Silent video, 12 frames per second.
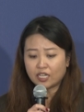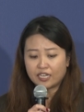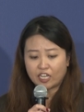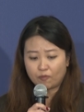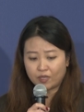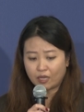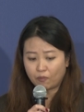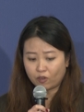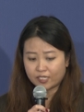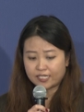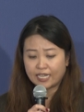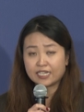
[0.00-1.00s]
there will be a book
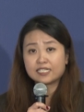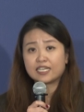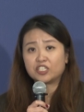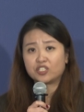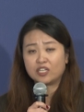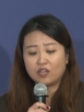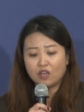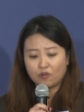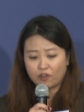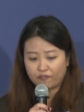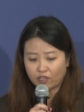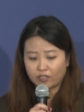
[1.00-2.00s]
signing session
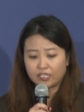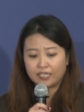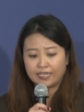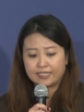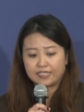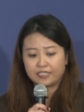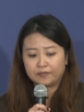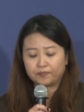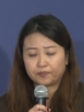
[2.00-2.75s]
with Dr. Heyzer.